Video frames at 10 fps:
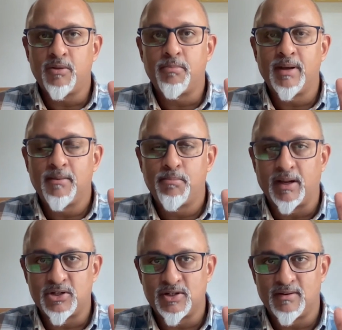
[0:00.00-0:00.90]
the big
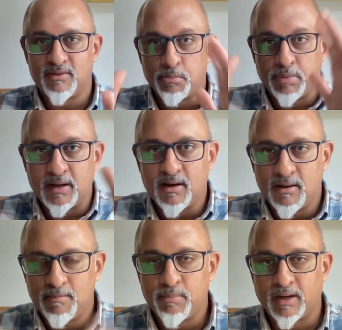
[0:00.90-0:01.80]
picture, the bigger
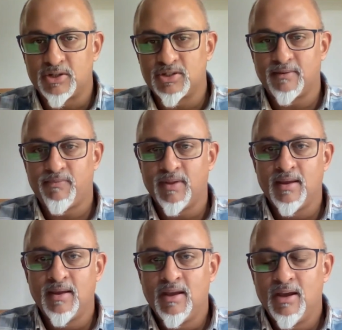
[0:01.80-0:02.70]
picture.
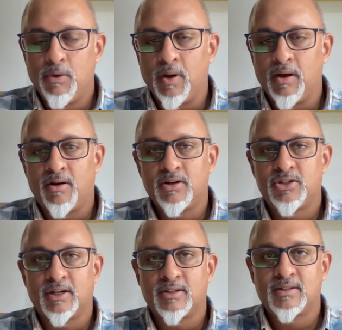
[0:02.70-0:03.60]
We are not
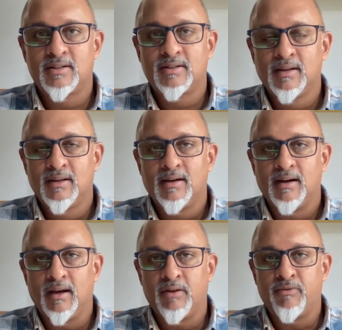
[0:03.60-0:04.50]
just
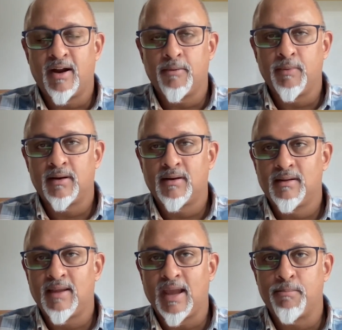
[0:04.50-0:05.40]

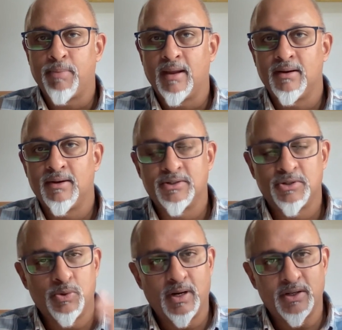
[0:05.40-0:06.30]
environmental campaigners
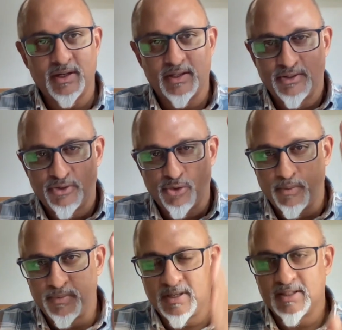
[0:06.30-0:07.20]
who are just so
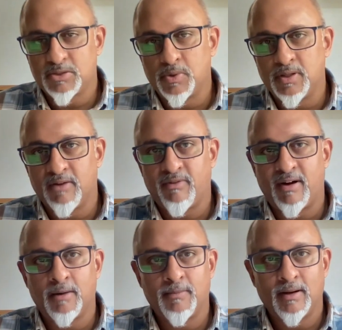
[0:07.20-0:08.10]
obsessed with the
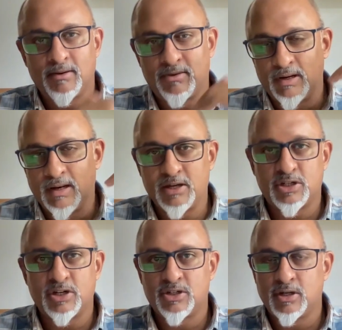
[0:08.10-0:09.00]
environment,
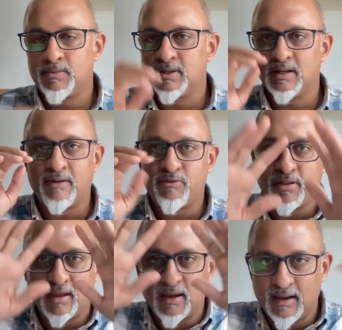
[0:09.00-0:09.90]
relationships, and
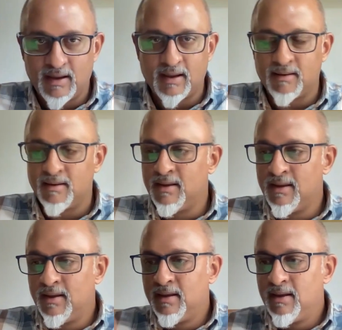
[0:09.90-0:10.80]
everything
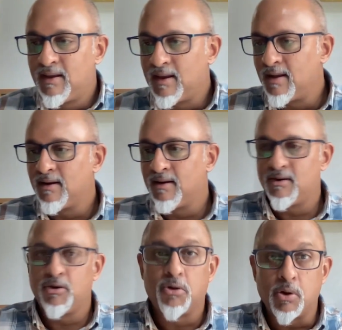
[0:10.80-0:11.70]
can
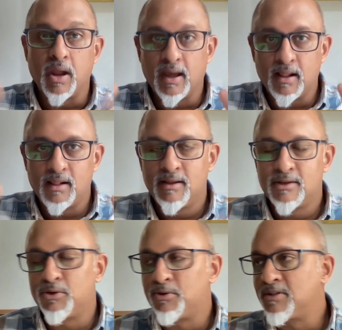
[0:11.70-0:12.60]
go to hell,
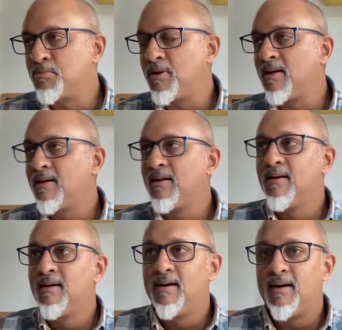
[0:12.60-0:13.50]
so to speak.
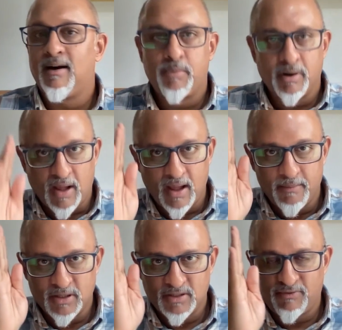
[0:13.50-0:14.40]
But I'm
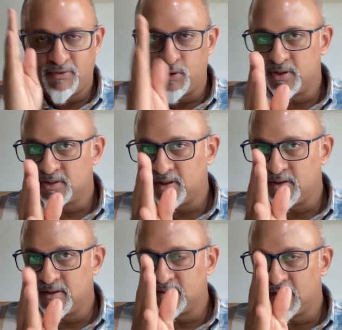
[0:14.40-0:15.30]
just focused on
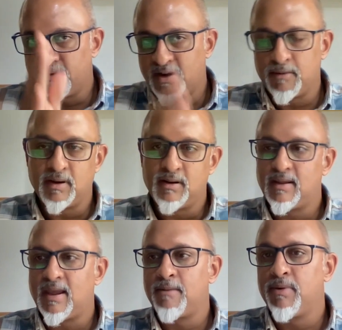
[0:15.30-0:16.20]
this environmental
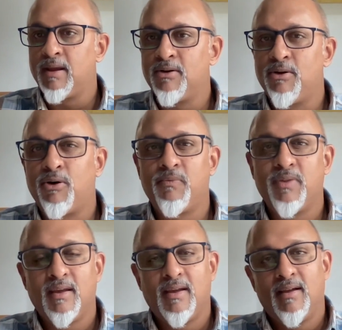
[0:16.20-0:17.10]
campaign. No,
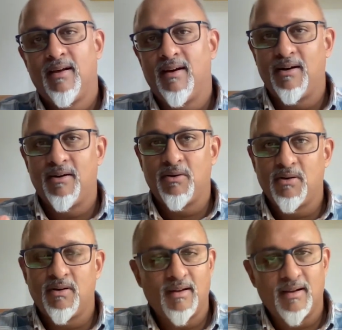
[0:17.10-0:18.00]

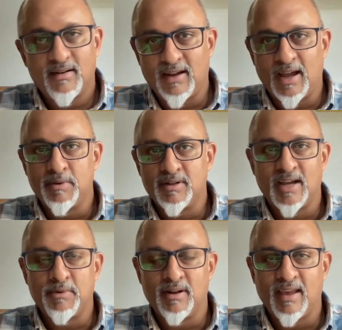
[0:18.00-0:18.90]
time
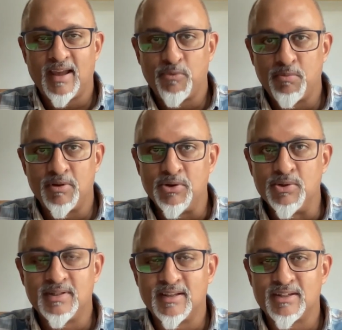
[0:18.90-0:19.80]
and again, we've been
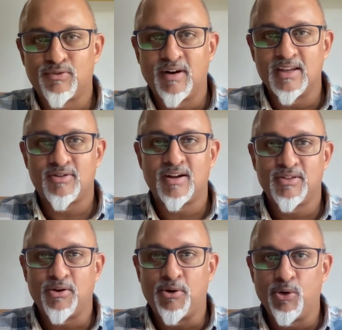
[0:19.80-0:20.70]
using this phrase, right?
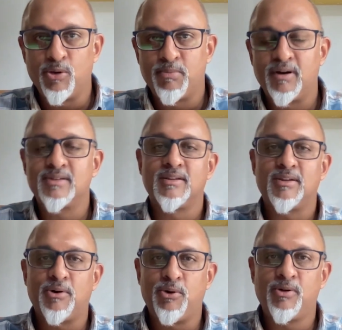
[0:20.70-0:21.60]
The whole person,
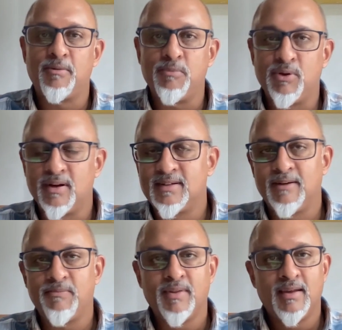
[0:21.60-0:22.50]
the whole community.